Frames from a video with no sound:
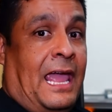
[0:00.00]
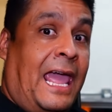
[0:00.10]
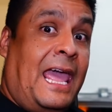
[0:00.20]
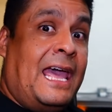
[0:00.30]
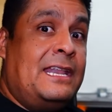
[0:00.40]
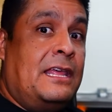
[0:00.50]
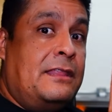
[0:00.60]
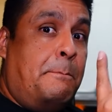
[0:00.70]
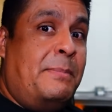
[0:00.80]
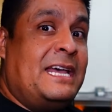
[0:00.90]
And
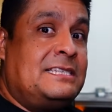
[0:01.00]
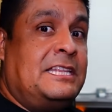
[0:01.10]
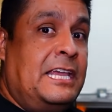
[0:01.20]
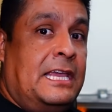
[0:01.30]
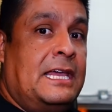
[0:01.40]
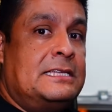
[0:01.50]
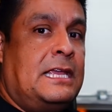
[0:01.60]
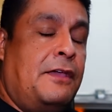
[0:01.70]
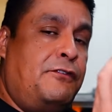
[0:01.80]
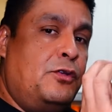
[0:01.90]
the best thing
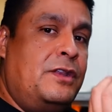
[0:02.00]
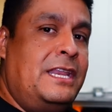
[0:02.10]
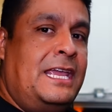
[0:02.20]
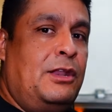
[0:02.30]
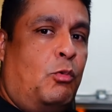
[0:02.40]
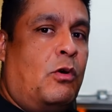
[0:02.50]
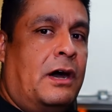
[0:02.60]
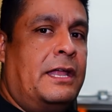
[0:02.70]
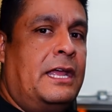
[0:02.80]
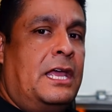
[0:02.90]
is, if you need
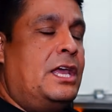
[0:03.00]
one,